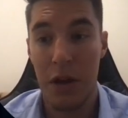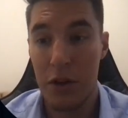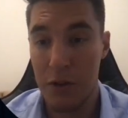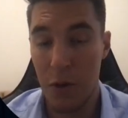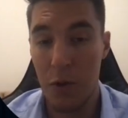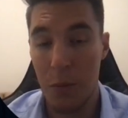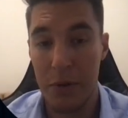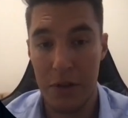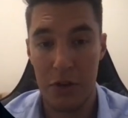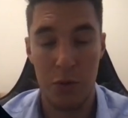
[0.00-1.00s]
to your
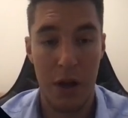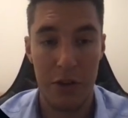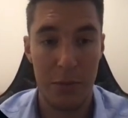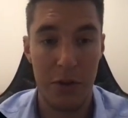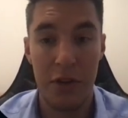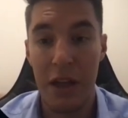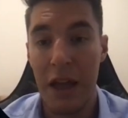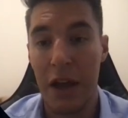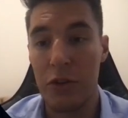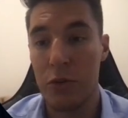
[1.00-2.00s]
potential customers
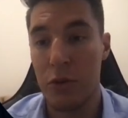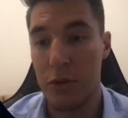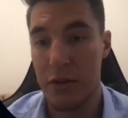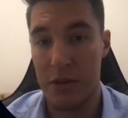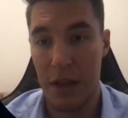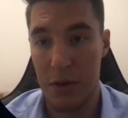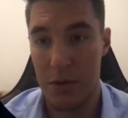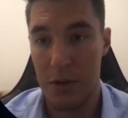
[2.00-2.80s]
and you'll lose the deal.